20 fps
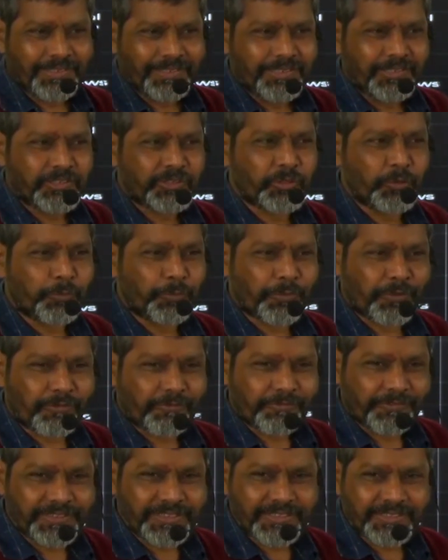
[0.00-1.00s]
So
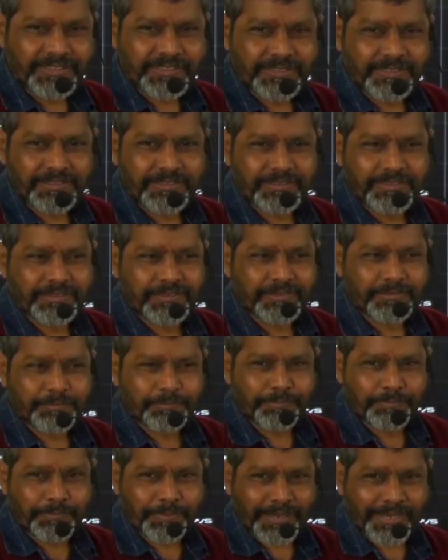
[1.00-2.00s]
profess,
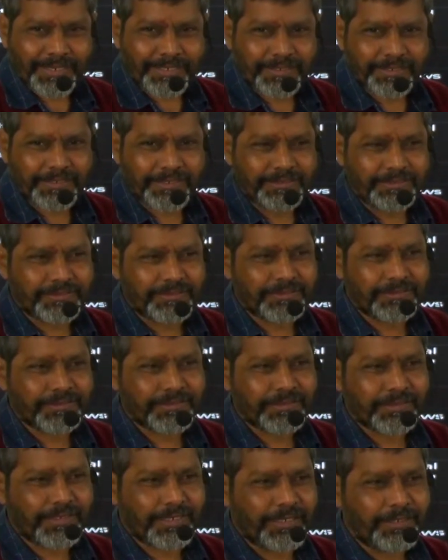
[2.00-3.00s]
practice,
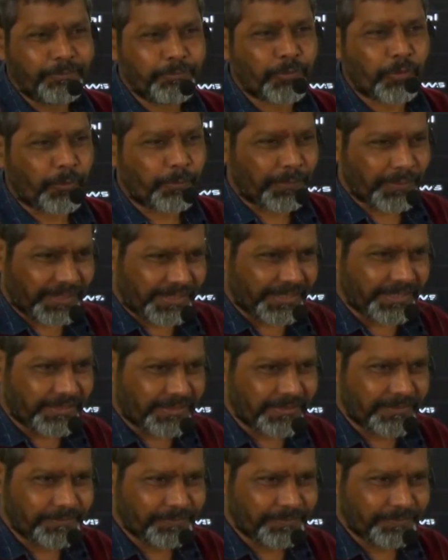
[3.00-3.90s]
and propagate.